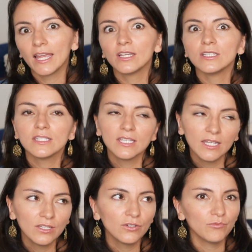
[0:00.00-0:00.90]
I
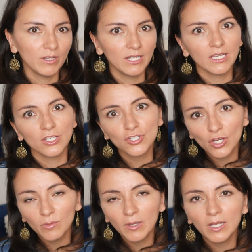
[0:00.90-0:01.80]
continue reading in
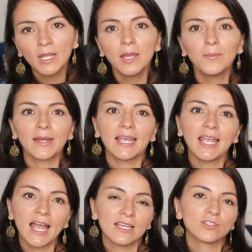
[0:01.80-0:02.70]
German, but I
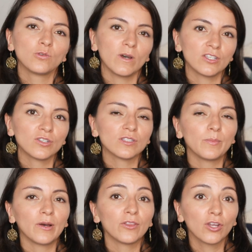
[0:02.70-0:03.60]
ask questions
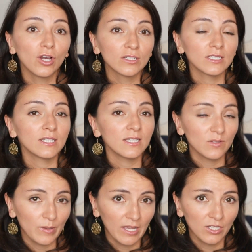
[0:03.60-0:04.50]
about the content in
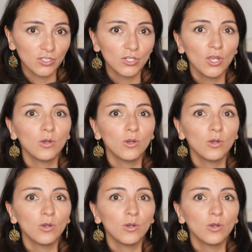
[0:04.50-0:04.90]
Spanish.